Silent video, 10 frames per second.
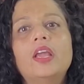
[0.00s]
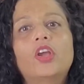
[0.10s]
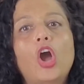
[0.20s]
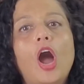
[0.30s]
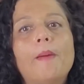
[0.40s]

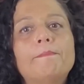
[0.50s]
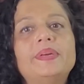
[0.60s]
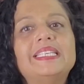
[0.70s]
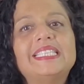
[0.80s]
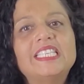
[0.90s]

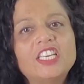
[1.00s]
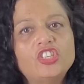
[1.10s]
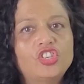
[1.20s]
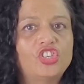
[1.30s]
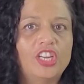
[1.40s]

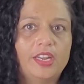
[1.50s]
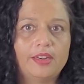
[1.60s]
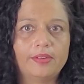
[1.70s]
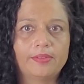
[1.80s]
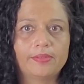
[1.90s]

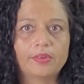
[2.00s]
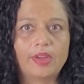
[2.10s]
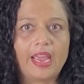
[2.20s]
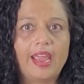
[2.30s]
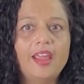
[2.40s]
Competition.
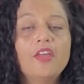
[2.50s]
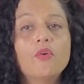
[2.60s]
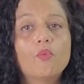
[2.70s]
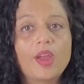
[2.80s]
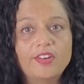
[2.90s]
Okay,
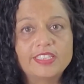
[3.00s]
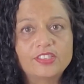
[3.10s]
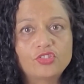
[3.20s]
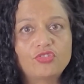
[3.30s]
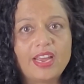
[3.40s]
where is the
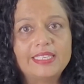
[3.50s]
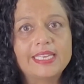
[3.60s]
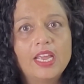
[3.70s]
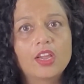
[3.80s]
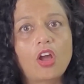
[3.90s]
stress?
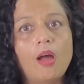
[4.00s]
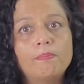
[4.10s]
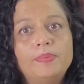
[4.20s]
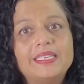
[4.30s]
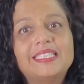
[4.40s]

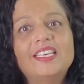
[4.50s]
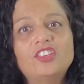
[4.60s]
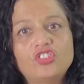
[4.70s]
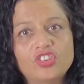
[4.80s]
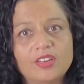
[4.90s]

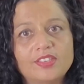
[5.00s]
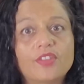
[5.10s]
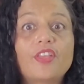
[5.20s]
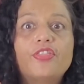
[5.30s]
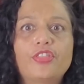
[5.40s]
Competition. It's
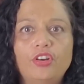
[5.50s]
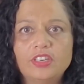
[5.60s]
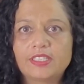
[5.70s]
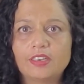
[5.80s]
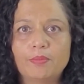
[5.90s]
on the
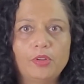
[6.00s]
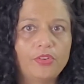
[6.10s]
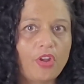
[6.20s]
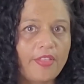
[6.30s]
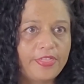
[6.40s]
third syllable,
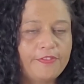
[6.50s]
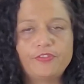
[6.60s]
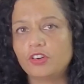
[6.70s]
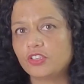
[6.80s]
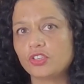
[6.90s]
not the
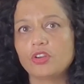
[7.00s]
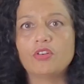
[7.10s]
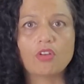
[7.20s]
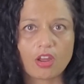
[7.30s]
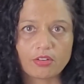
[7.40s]
first,
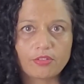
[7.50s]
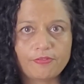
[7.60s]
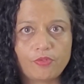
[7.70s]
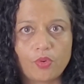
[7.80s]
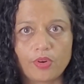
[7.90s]
not the
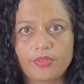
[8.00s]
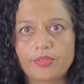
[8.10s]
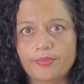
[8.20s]
fourth.